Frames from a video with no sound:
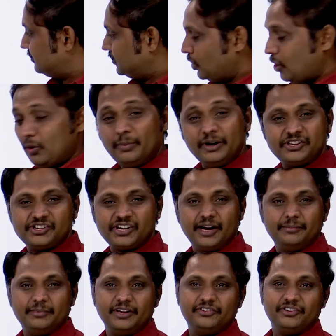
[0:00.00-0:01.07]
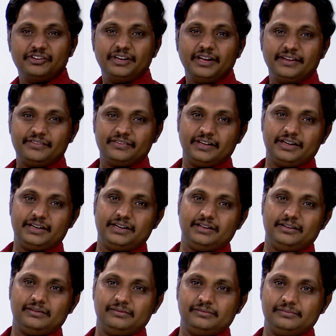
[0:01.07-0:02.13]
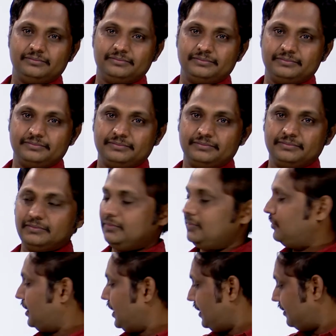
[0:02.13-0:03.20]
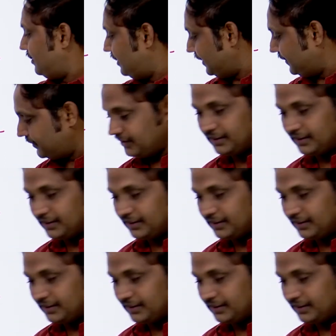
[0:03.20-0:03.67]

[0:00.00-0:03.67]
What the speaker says: How much time does it takes that? Okay, let us see